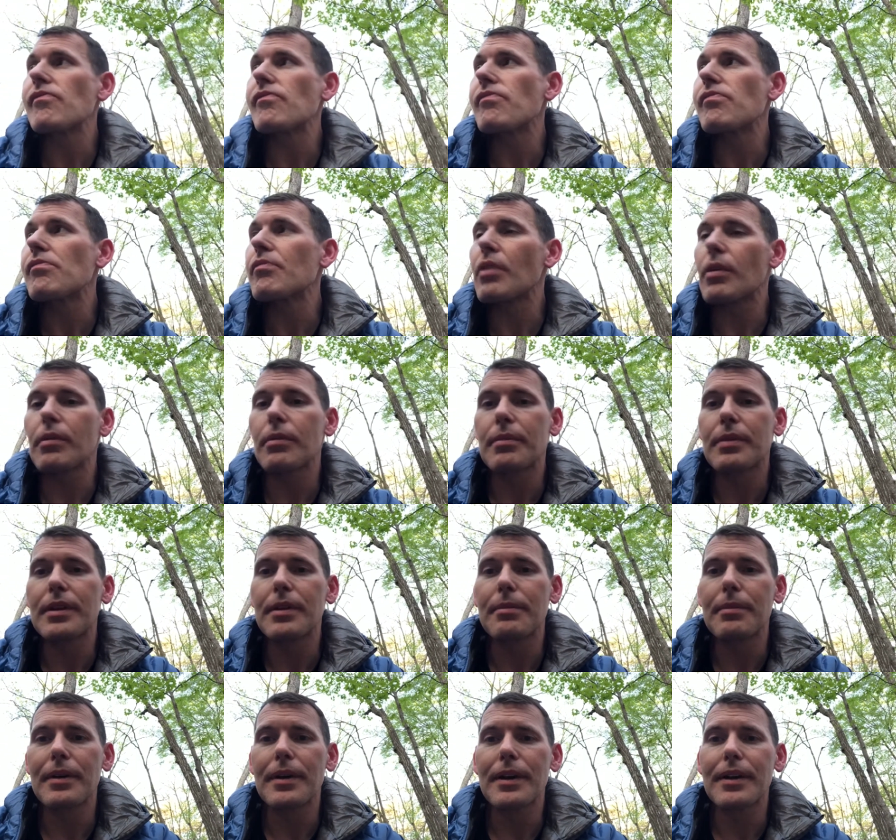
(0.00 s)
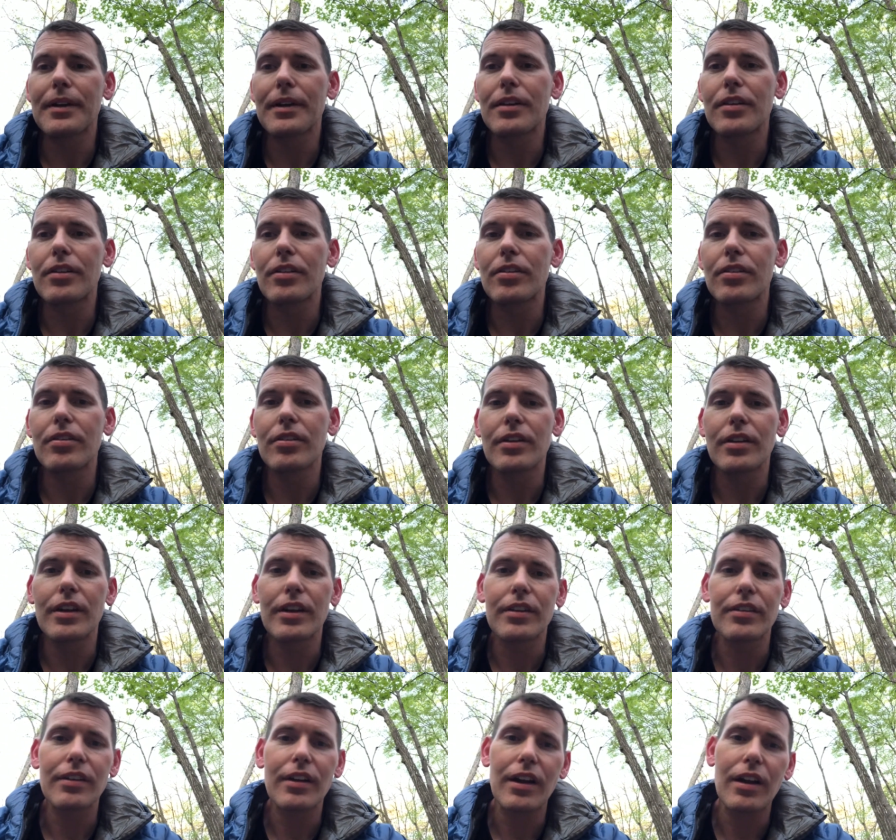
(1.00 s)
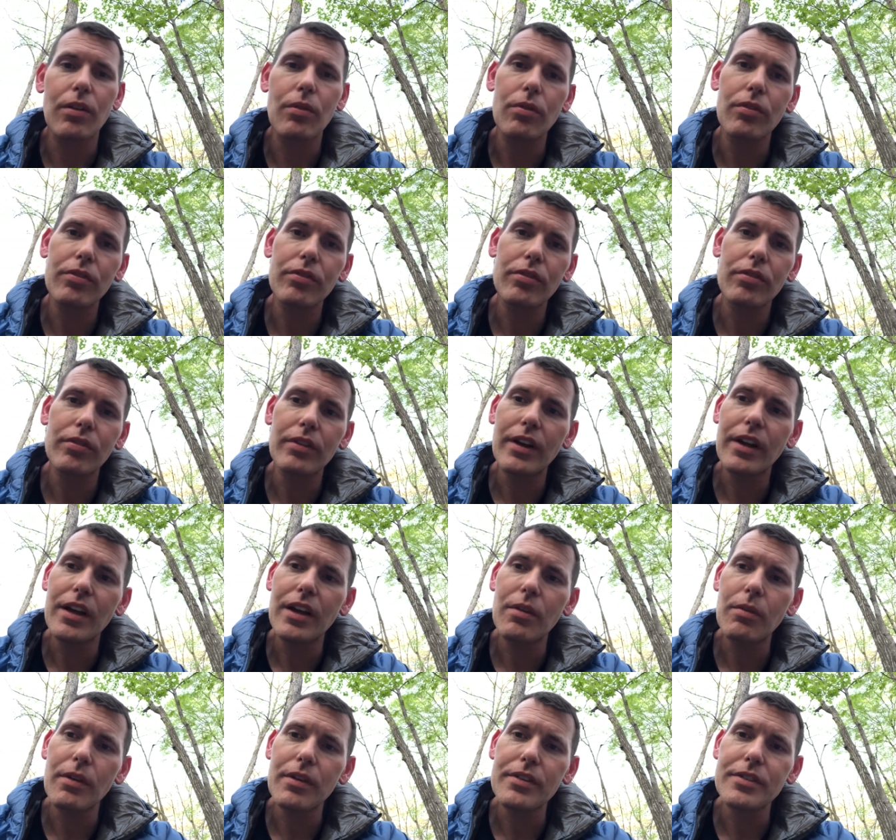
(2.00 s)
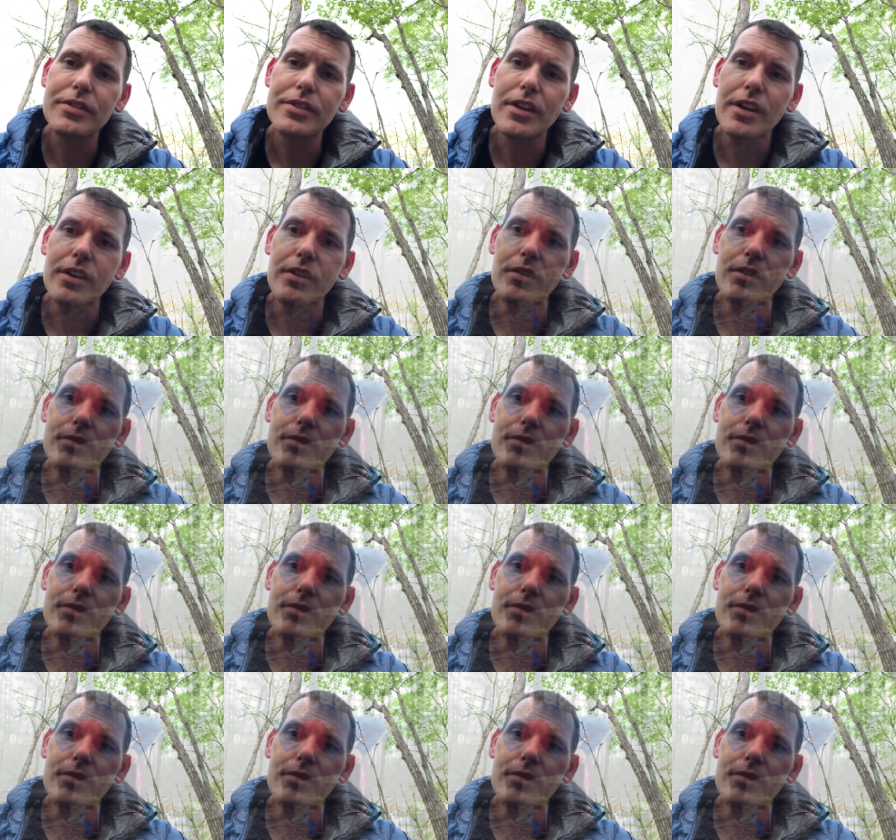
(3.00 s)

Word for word: probably be in bed here in the next hour or so. Hey, Weather Channel.